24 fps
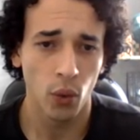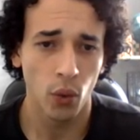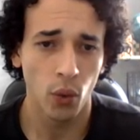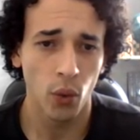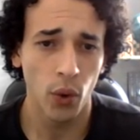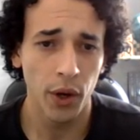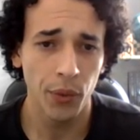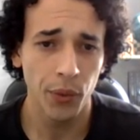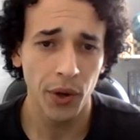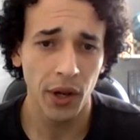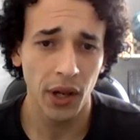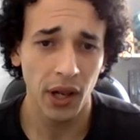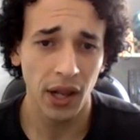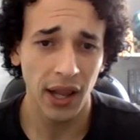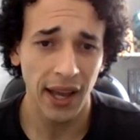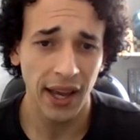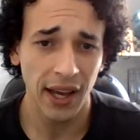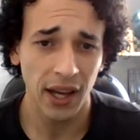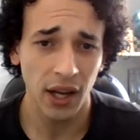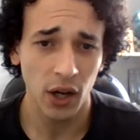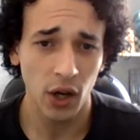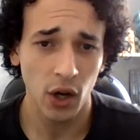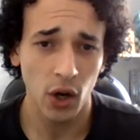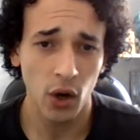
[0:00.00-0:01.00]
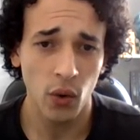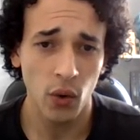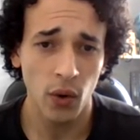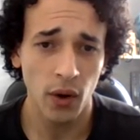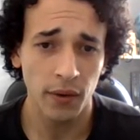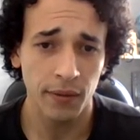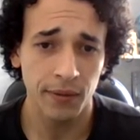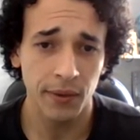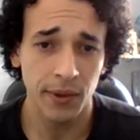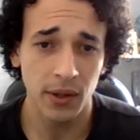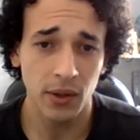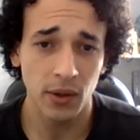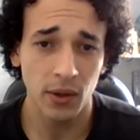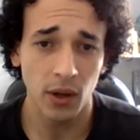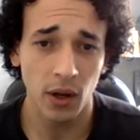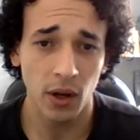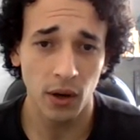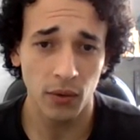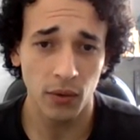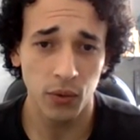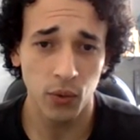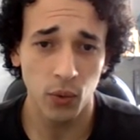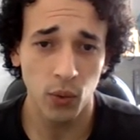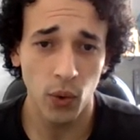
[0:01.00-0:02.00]
When we let go
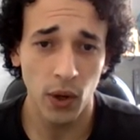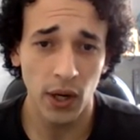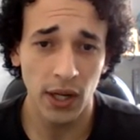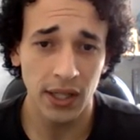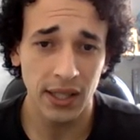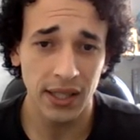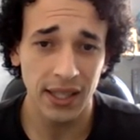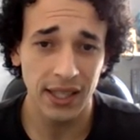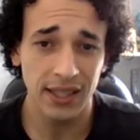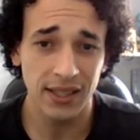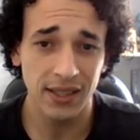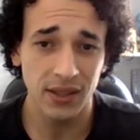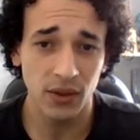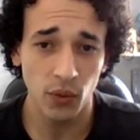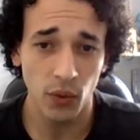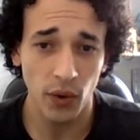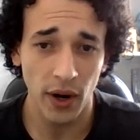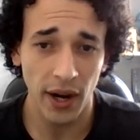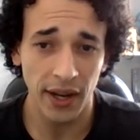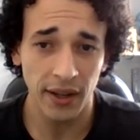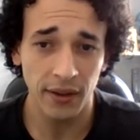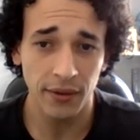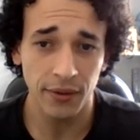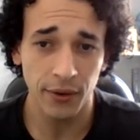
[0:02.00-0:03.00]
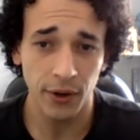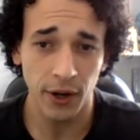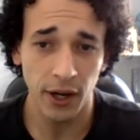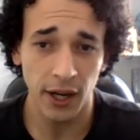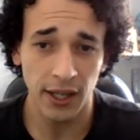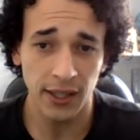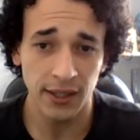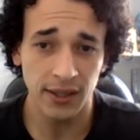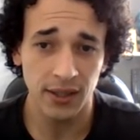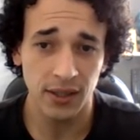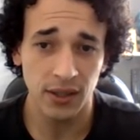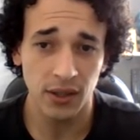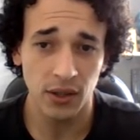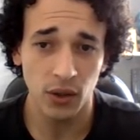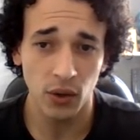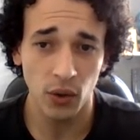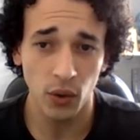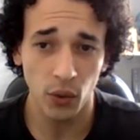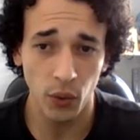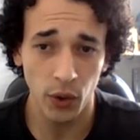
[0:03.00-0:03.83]
of what isn't right for us,